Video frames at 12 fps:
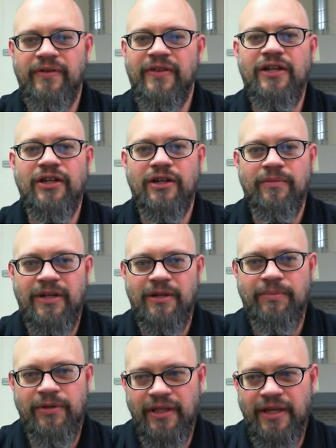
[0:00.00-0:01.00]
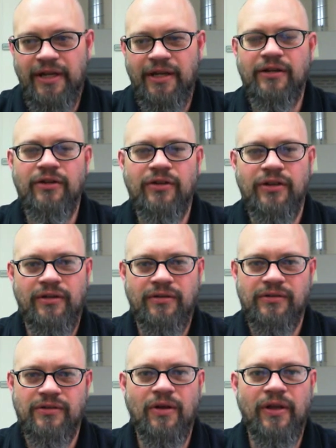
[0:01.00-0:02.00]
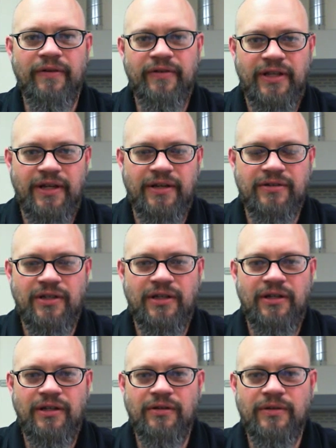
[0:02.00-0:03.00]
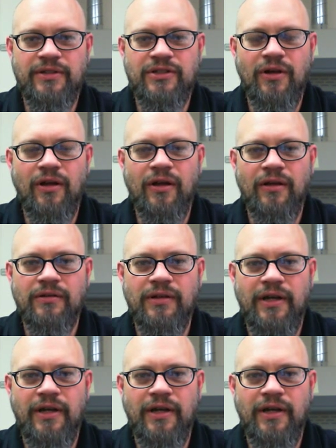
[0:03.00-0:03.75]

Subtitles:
then you can manipulate it and you can install everything else that you need to install